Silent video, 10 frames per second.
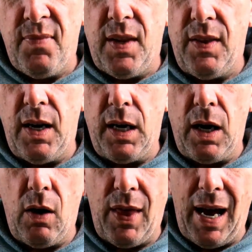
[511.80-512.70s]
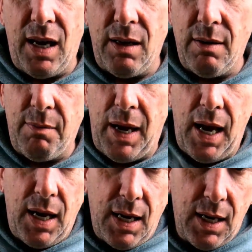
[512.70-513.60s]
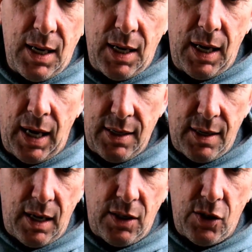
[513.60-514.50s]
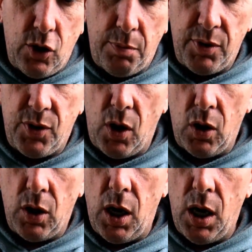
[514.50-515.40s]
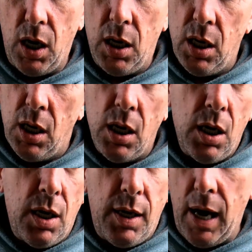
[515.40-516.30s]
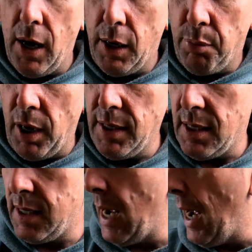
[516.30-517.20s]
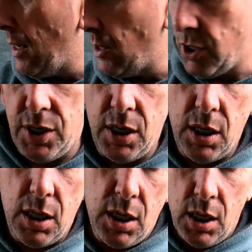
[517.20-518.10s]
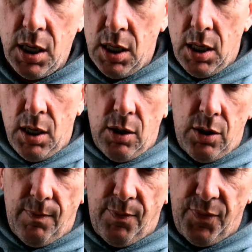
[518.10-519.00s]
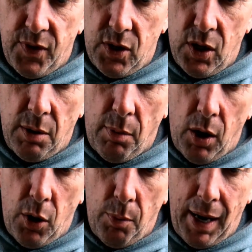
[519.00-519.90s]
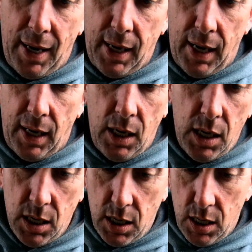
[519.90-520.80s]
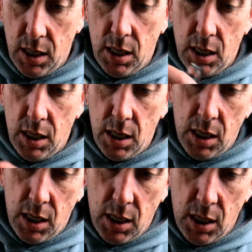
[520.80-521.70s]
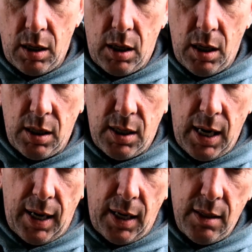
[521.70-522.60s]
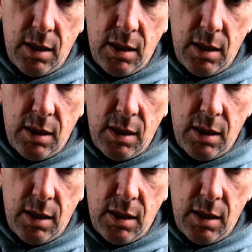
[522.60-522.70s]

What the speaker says: And there you go. That, man, is a super strong knot. Now your braid's attached to your mono backing. Cut the tag ends